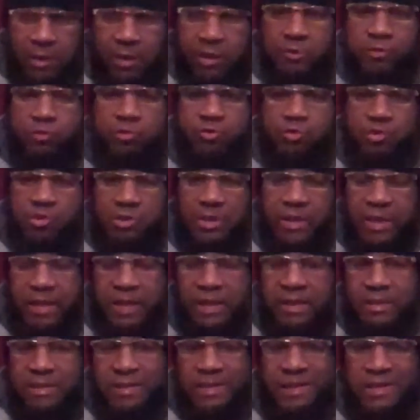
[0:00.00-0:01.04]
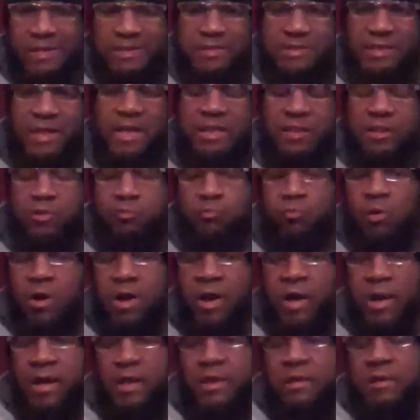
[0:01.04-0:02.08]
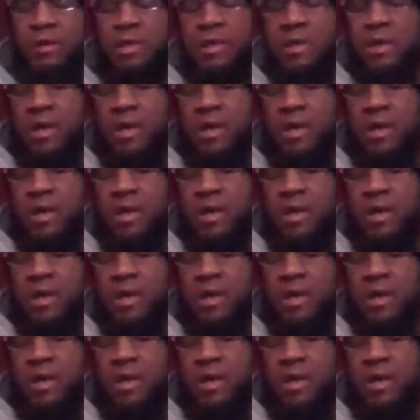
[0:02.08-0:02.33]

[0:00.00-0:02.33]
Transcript: understand exactly why